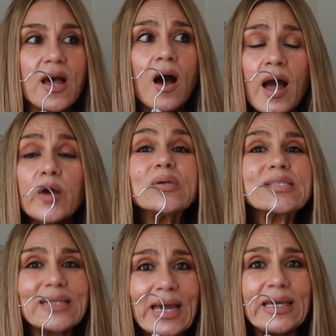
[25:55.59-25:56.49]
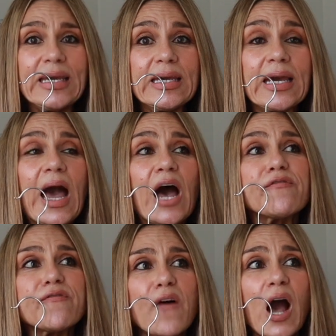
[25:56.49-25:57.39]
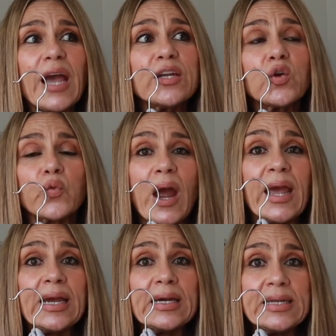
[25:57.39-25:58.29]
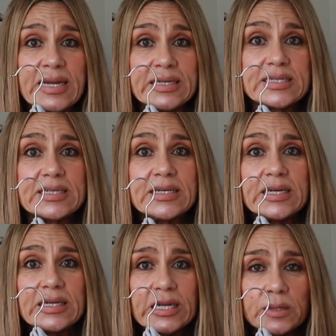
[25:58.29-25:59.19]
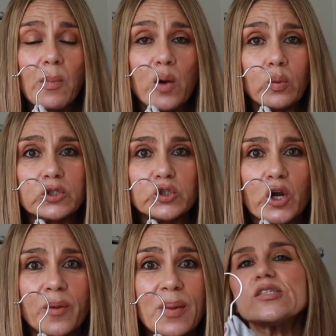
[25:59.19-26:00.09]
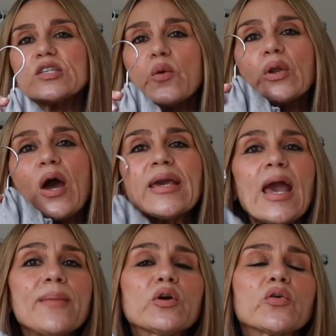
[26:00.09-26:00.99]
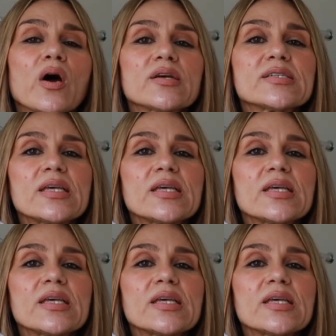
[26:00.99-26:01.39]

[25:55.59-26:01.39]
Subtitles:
I was lacking a fine grey knit in my wardrobe. So when I came across